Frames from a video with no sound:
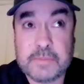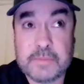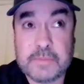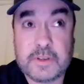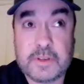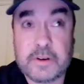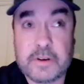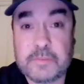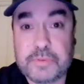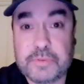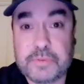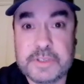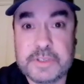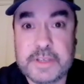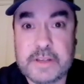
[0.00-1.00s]
start
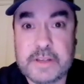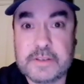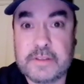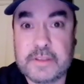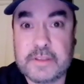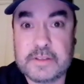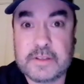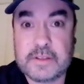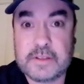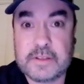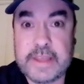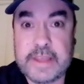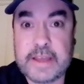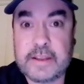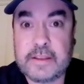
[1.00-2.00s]
pre-sales and things on
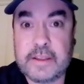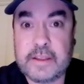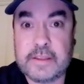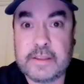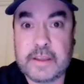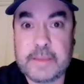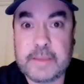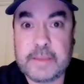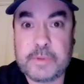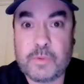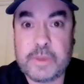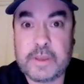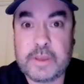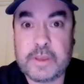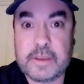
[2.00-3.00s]
that in the coming
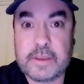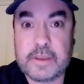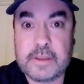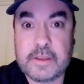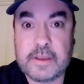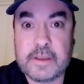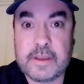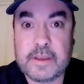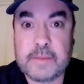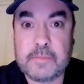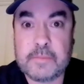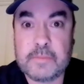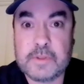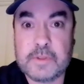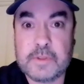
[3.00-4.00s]
week.
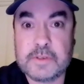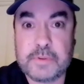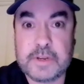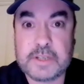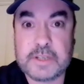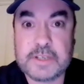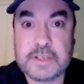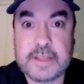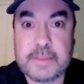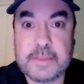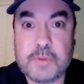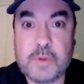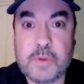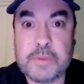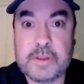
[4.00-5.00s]
It's in production
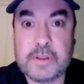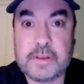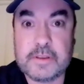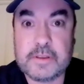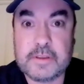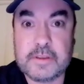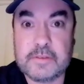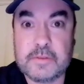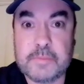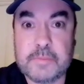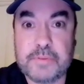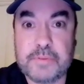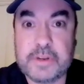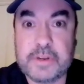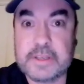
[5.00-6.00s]
at the moment. I'm
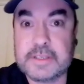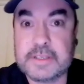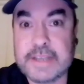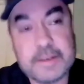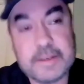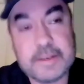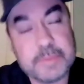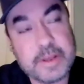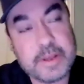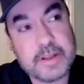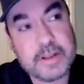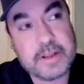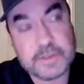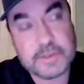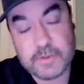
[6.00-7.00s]
pretty excited about
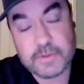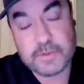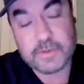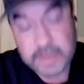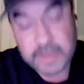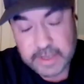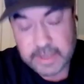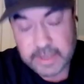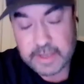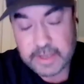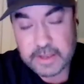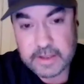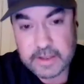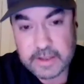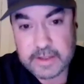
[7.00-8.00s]
it. So
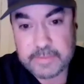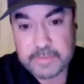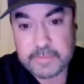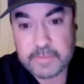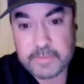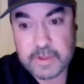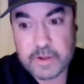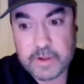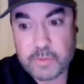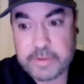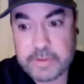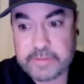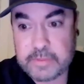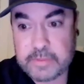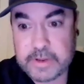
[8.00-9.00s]
I hope
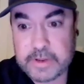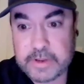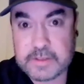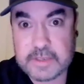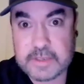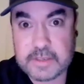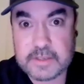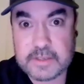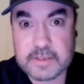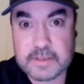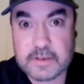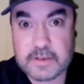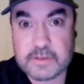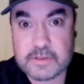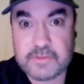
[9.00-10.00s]
everybody else that
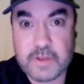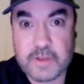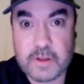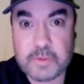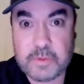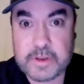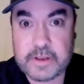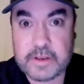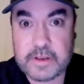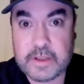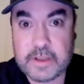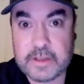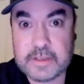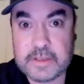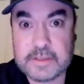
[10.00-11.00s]
starts following
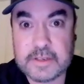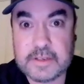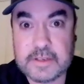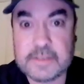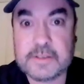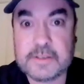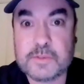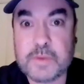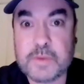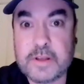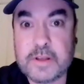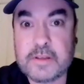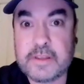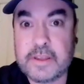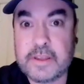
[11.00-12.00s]
and listening is as
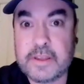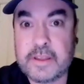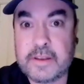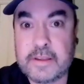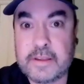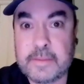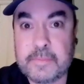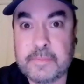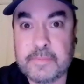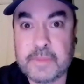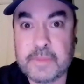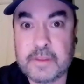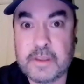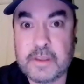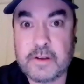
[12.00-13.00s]
well. And,
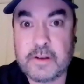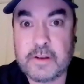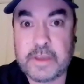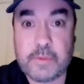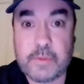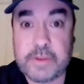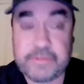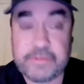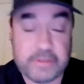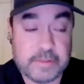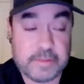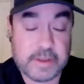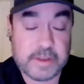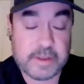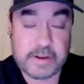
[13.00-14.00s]
you know, I can't wait for
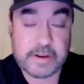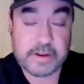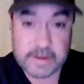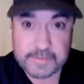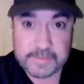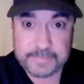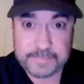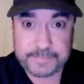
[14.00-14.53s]
them to hear it.